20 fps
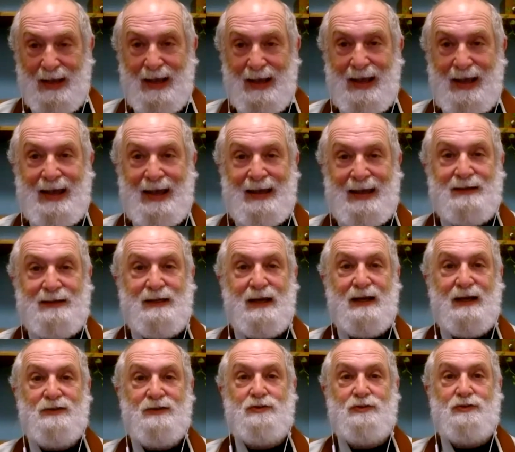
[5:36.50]
and
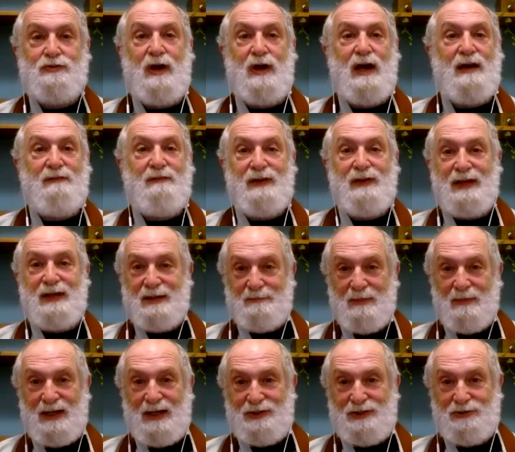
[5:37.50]
driving in
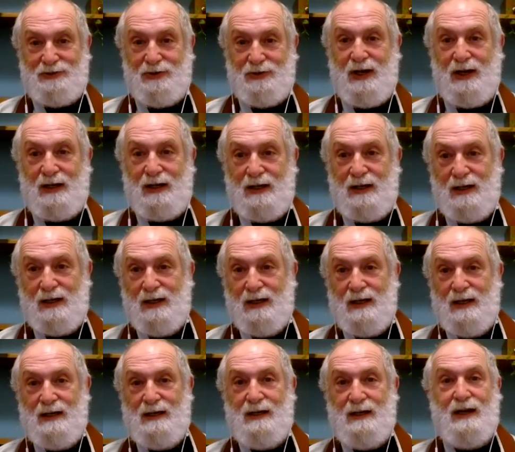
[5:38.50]
my truck,
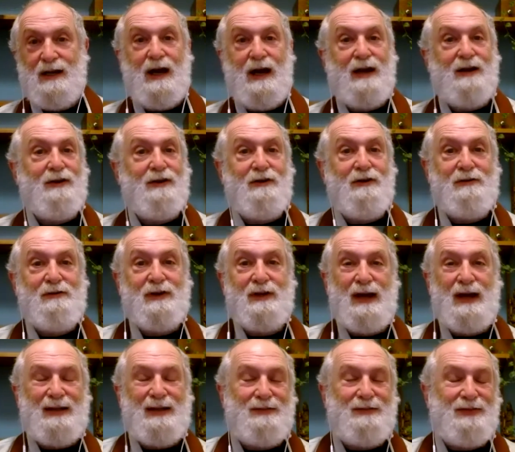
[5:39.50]
not knowing,
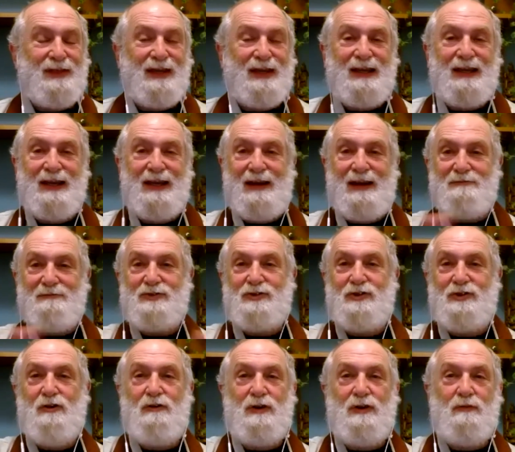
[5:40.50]
I thinking I was
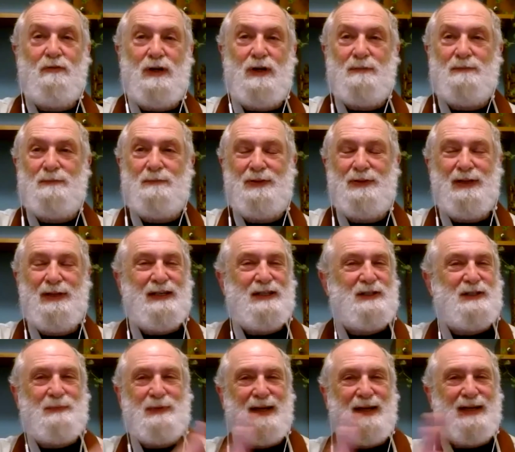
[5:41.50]
going one place,
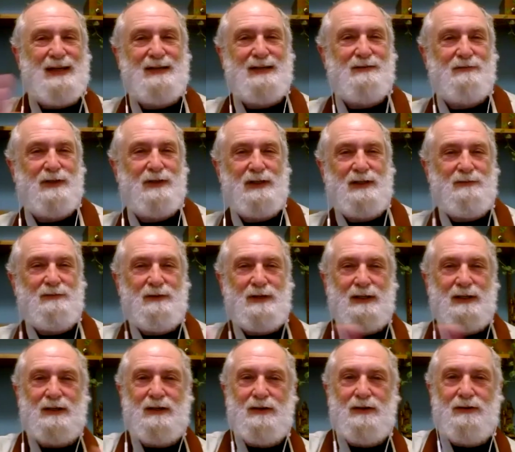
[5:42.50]
but I didn't really want to
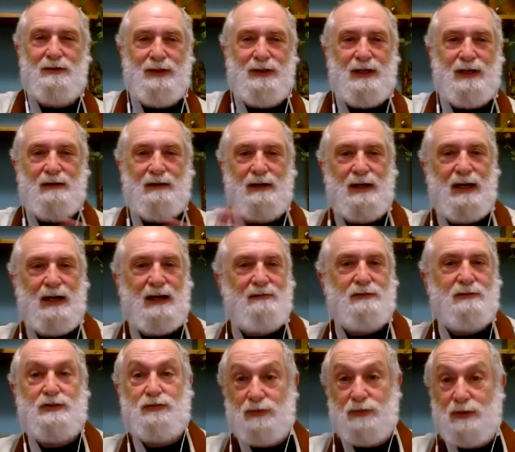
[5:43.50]
go there, and I
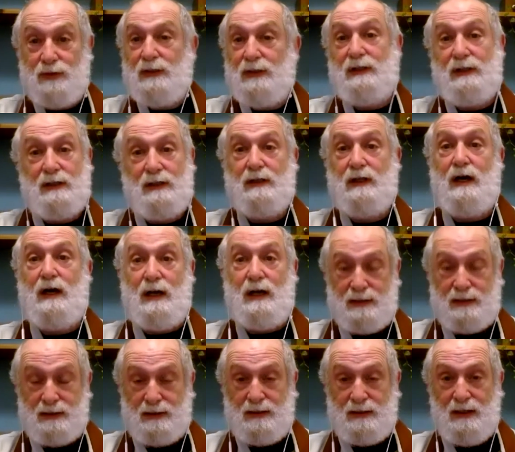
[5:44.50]
was really
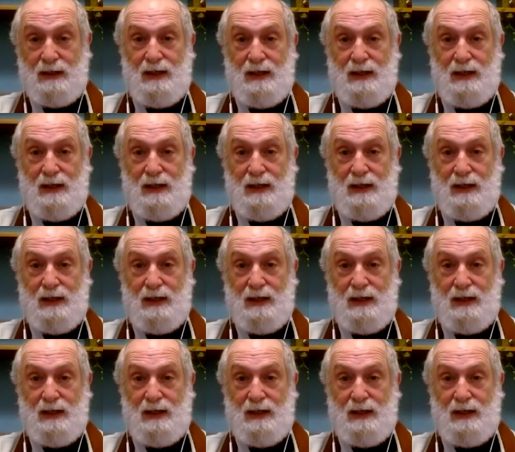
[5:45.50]
lost.